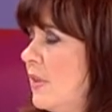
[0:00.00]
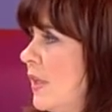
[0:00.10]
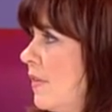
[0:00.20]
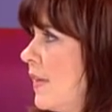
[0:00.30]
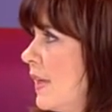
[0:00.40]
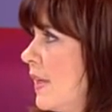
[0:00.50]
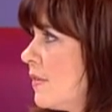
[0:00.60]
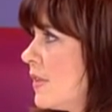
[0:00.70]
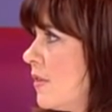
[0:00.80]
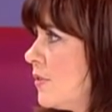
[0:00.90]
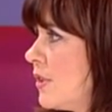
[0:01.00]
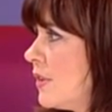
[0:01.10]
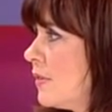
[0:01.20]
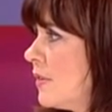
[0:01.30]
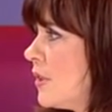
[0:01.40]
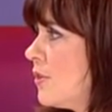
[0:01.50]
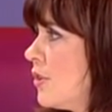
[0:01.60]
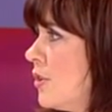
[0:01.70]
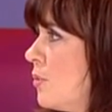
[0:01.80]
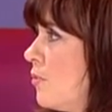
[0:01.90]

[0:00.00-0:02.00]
you know, there you go, told you were